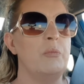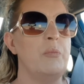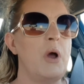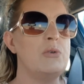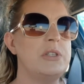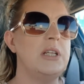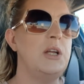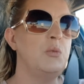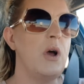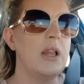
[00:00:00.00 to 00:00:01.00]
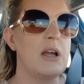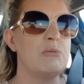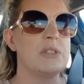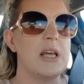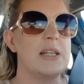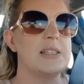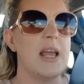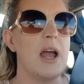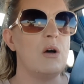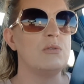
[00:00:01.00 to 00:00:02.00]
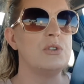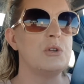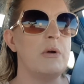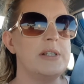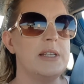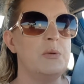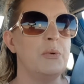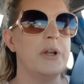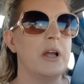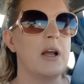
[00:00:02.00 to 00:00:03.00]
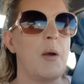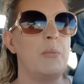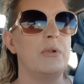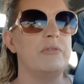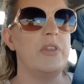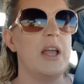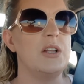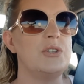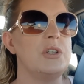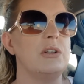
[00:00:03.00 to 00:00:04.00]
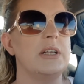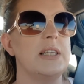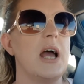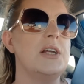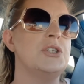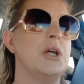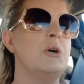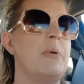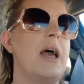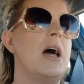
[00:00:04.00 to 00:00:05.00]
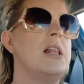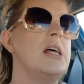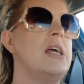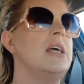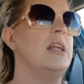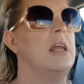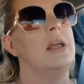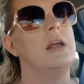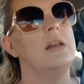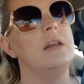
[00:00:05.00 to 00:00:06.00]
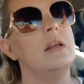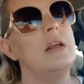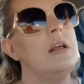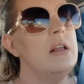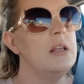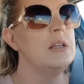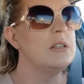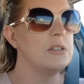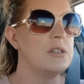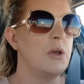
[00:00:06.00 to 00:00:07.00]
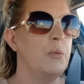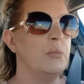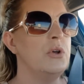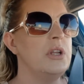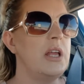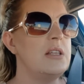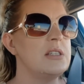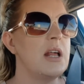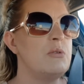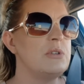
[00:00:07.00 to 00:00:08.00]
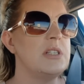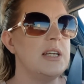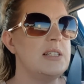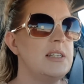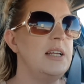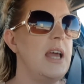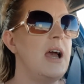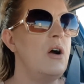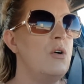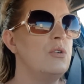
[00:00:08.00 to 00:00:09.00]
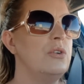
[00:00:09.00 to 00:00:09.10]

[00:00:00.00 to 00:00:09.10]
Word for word: posting while I was out of town, so I did bring a couple of things, you know, like the eyeshadow palette and some goodies that I was testing out.